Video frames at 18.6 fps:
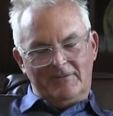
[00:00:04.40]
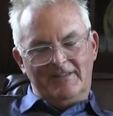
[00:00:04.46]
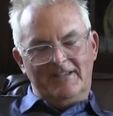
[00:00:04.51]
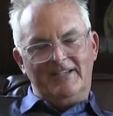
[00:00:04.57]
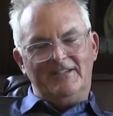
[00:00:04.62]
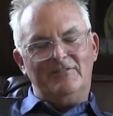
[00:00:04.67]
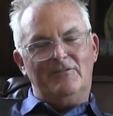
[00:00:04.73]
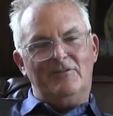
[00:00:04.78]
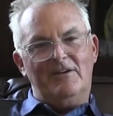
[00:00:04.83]

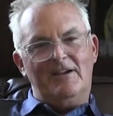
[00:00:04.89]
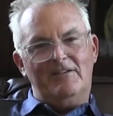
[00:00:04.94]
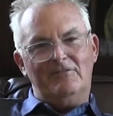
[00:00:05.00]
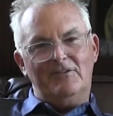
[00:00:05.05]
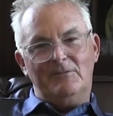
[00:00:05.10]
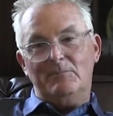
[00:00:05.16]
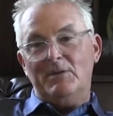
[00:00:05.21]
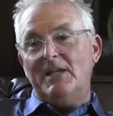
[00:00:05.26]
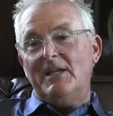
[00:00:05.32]
Thanks for
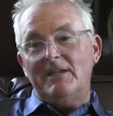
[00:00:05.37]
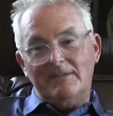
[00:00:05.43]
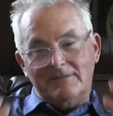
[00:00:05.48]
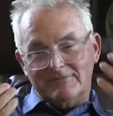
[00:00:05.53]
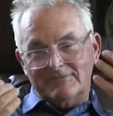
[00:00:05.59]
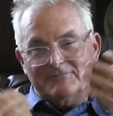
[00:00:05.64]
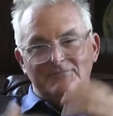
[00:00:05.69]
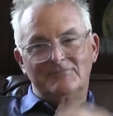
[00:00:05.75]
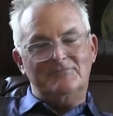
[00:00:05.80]
having me
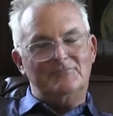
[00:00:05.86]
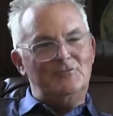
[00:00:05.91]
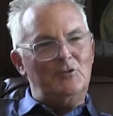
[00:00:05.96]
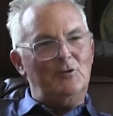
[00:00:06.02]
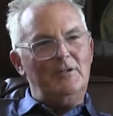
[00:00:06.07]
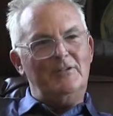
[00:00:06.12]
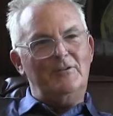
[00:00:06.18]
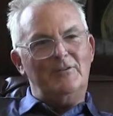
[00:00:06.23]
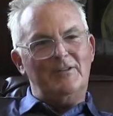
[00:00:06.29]

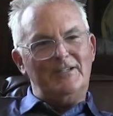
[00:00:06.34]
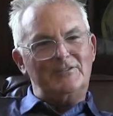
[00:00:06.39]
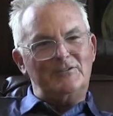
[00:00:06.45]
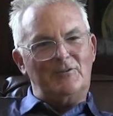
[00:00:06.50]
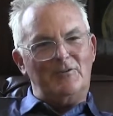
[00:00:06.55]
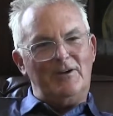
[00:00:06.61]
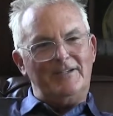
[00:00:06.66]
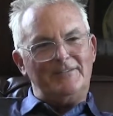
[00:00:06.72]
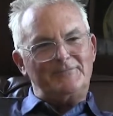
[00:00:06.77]
join you.
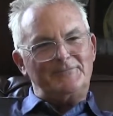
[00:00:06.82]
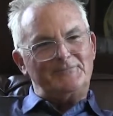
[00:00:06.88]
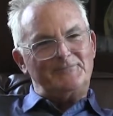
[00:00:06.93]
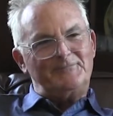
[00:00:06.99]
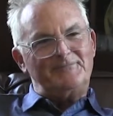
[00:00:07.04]
That's great.